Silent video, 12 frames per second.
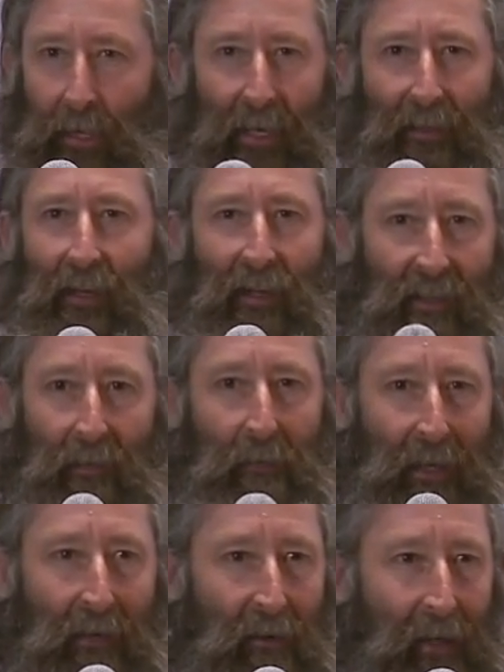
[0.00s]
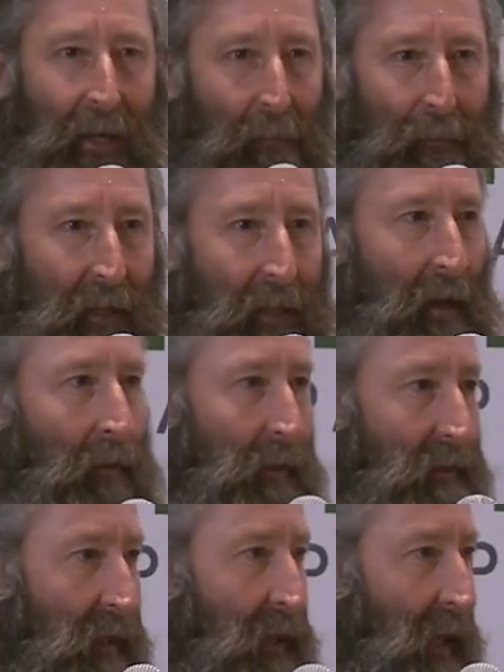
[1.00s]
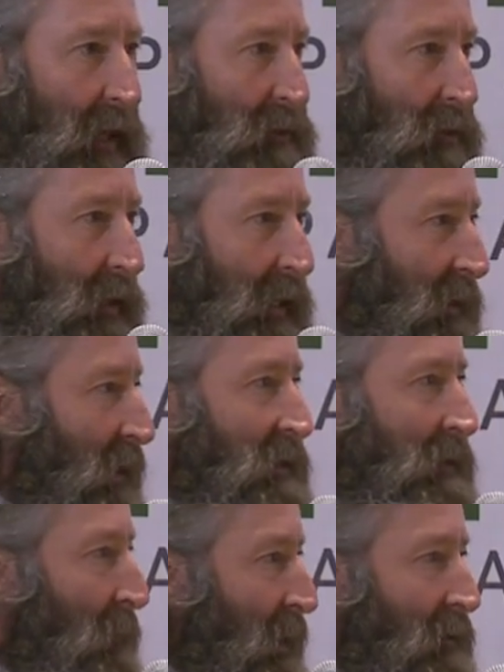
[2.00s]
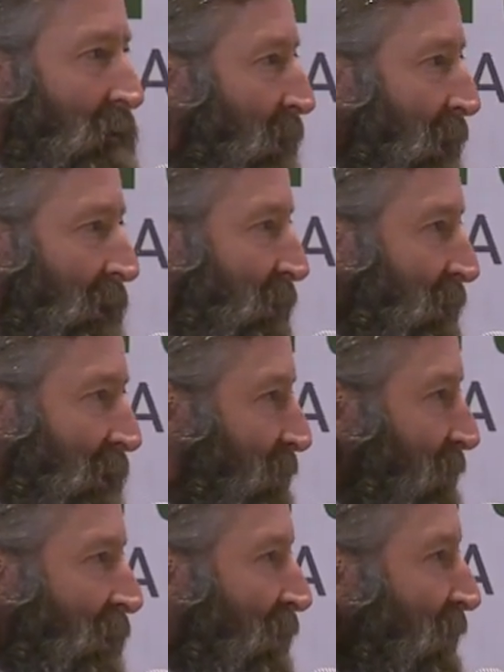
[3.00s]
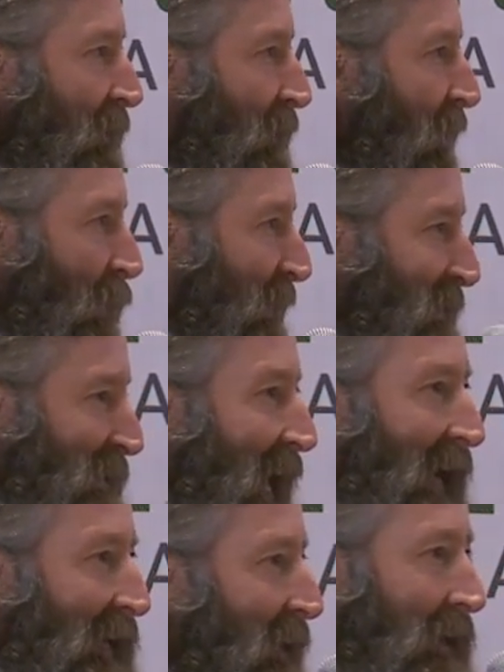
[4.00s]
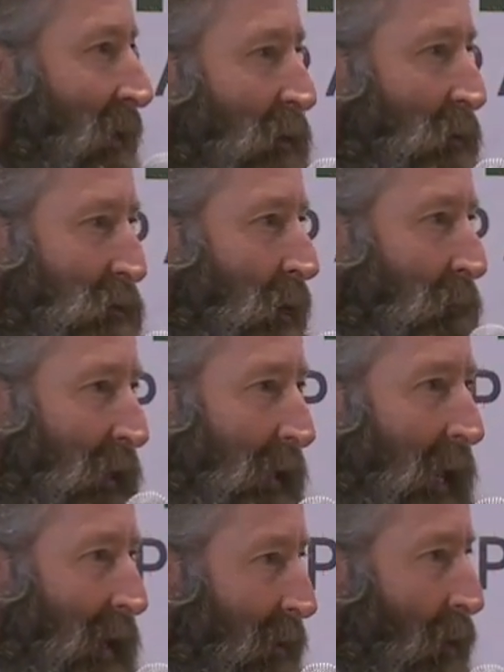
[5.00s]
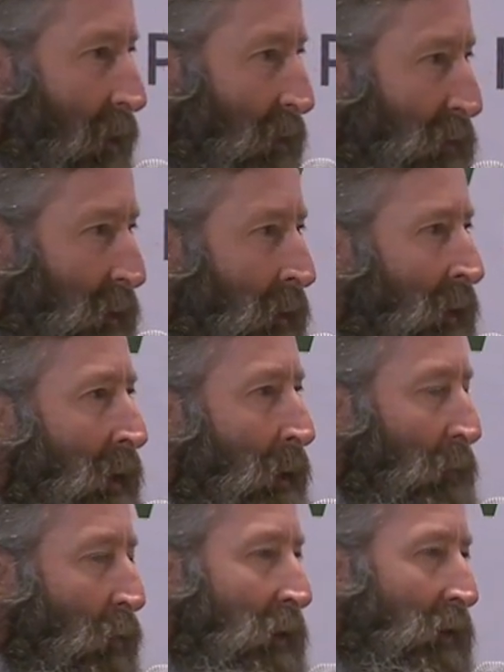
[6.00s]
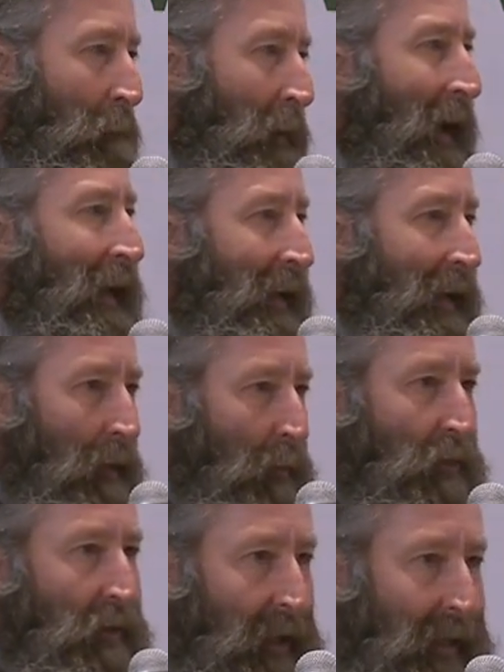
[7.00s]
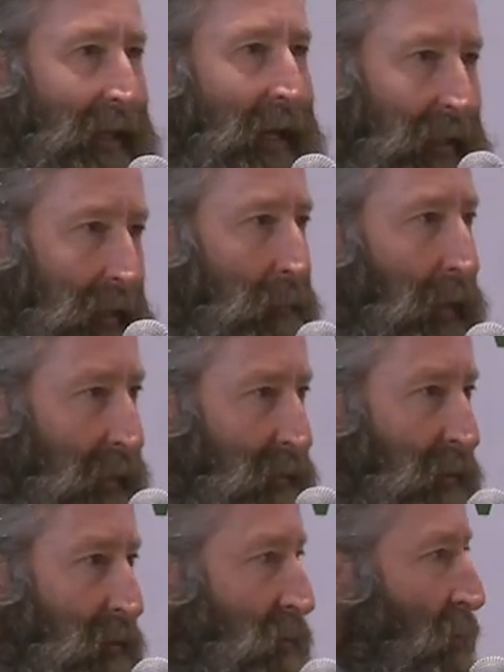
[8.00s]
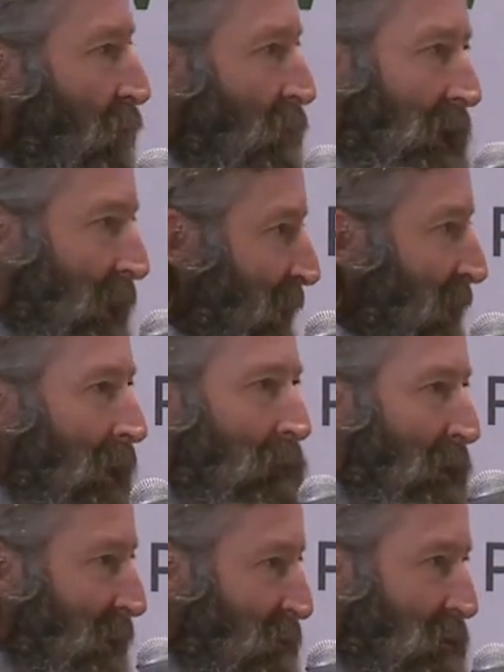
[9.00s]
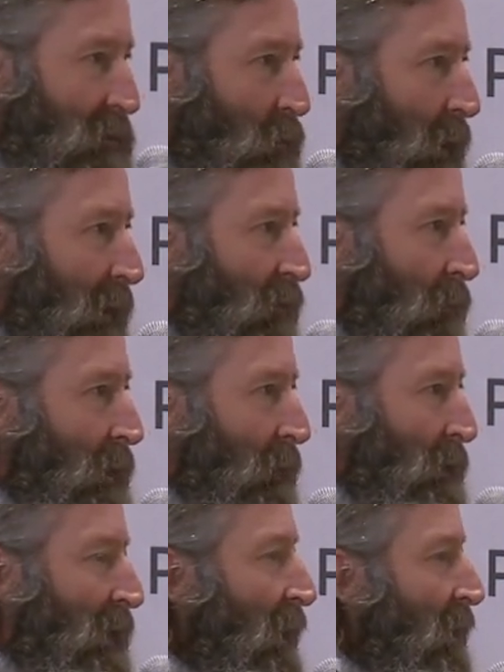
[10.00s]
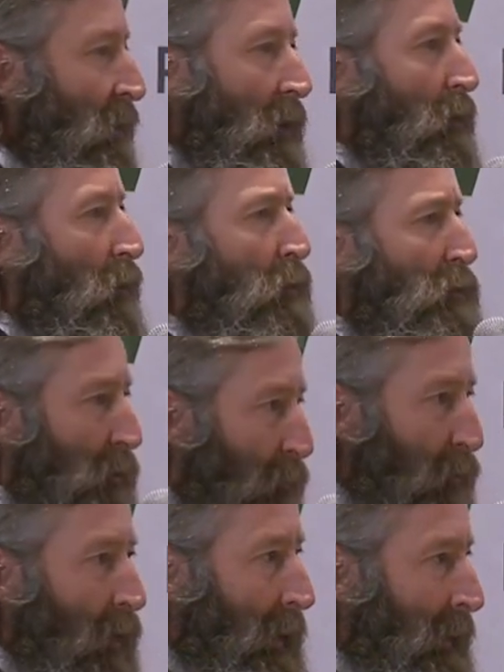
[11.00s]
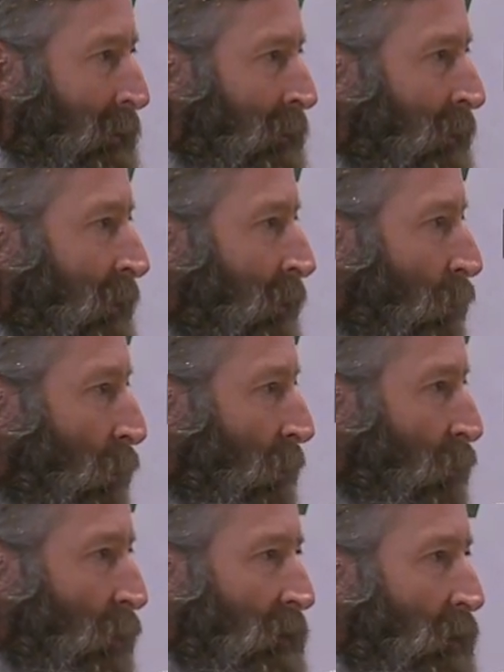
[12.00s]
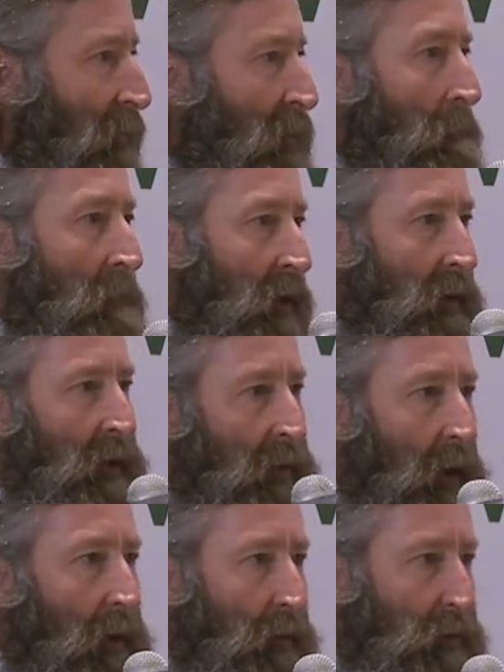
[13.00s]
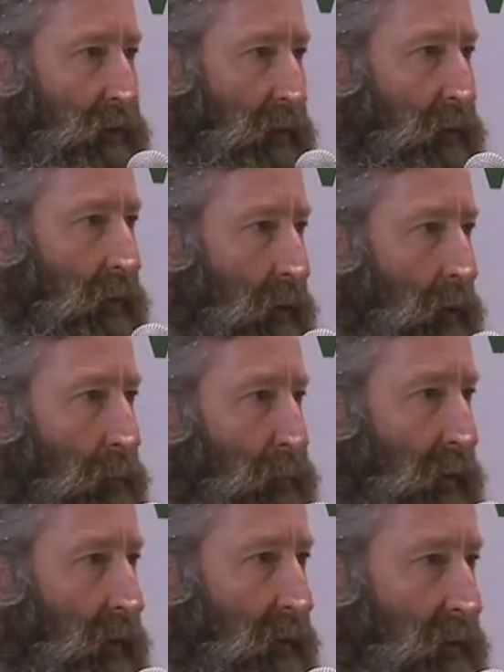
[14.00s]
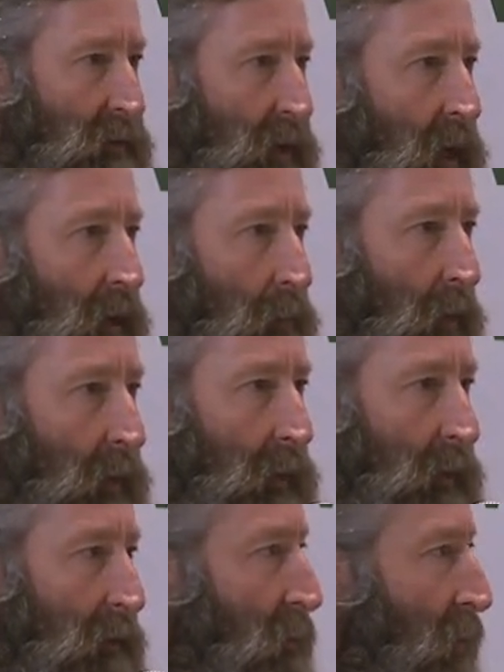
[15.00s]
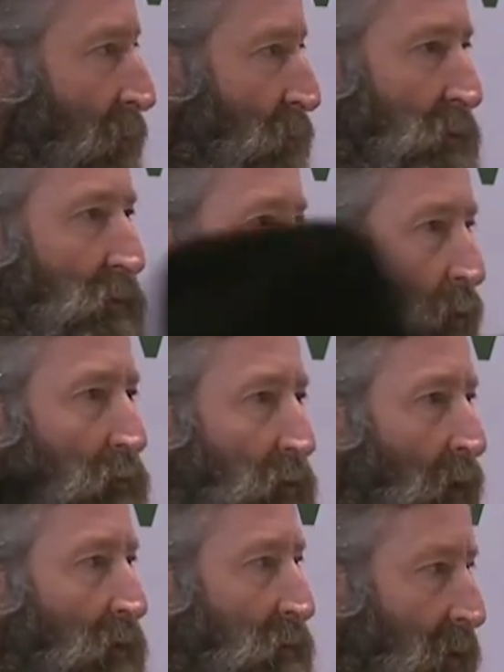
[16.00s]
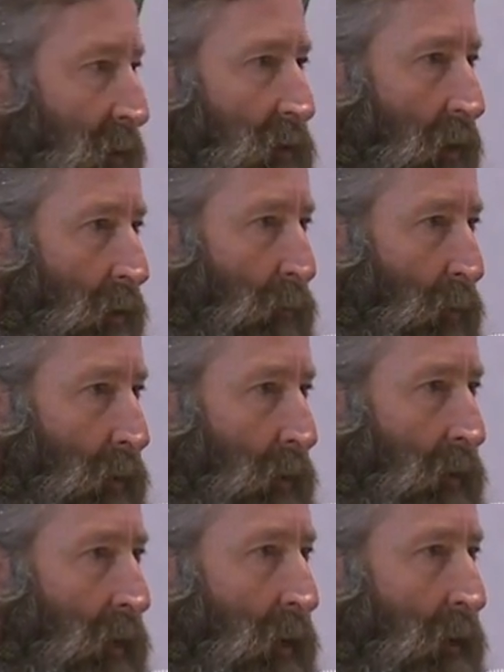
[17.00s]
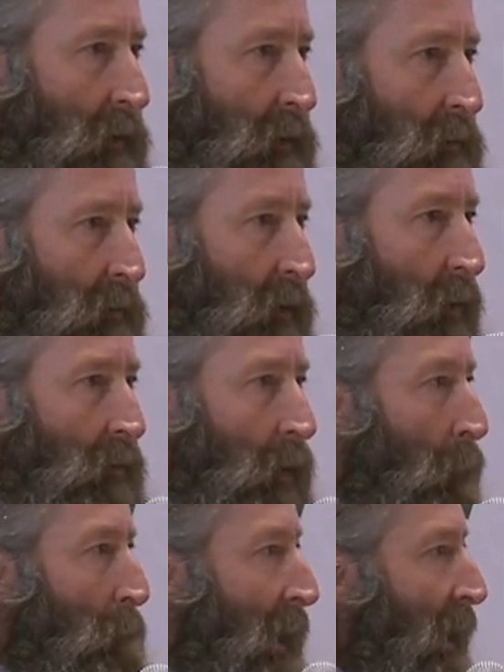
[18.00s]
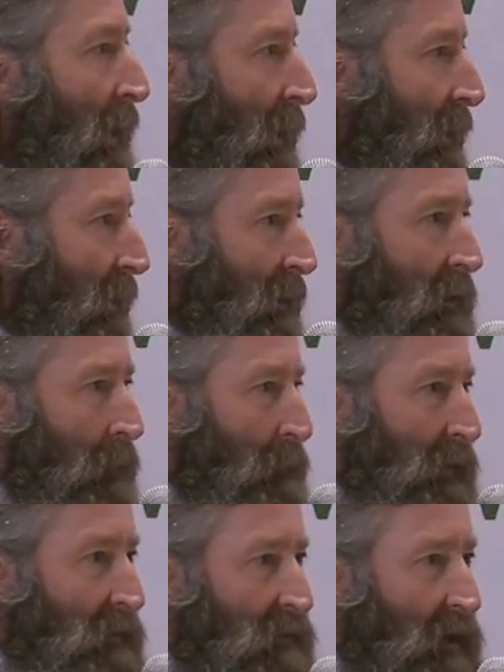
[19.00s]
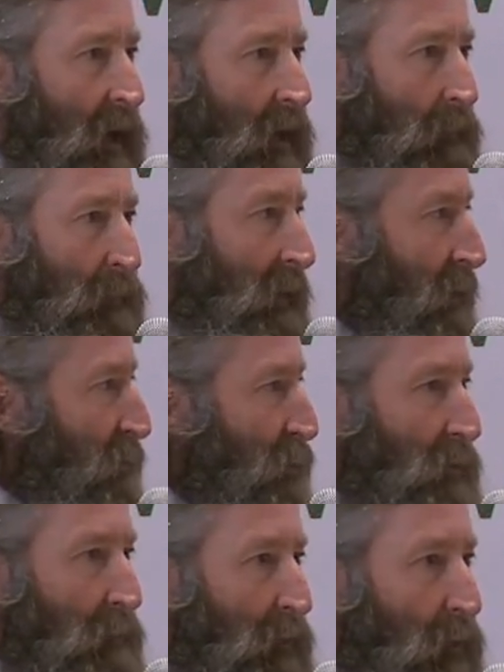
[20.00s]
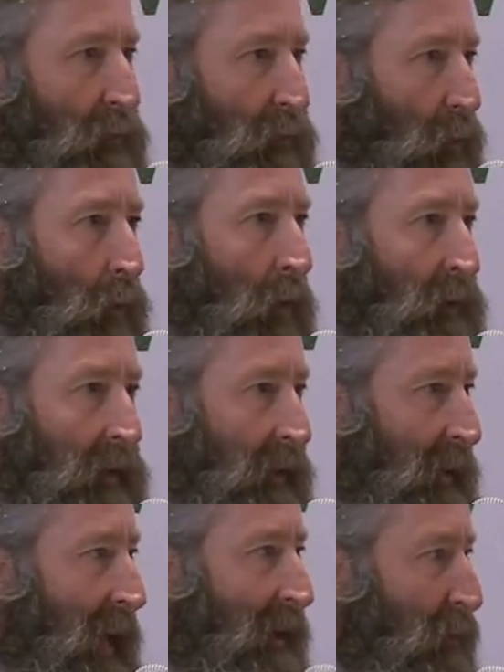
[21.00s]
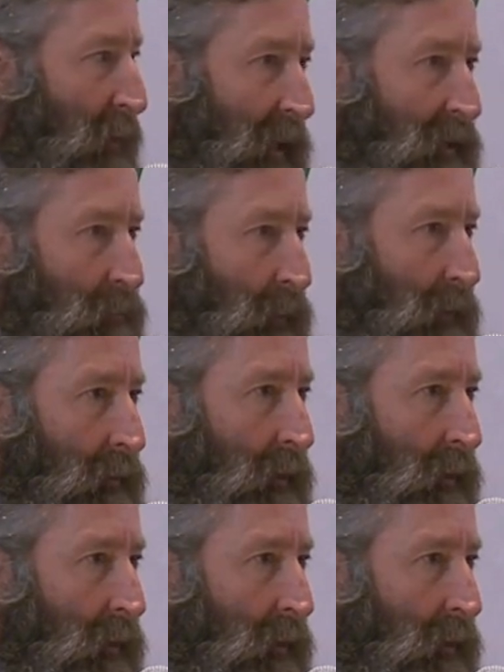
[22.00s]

It doesn't mean you can't be careless occasionally. It doesn't mean you can't get, you know, excited and do something at an auction. But when you're buying animals on a daily basis or day-to-day basis, whatever it may be, use your brain. When when you have a million dollars and you're going to go put it in the stock market, you don't just throw darts at a dartboard. You you don't go buy a company's stock because there's a beautiful woman in an advertisement.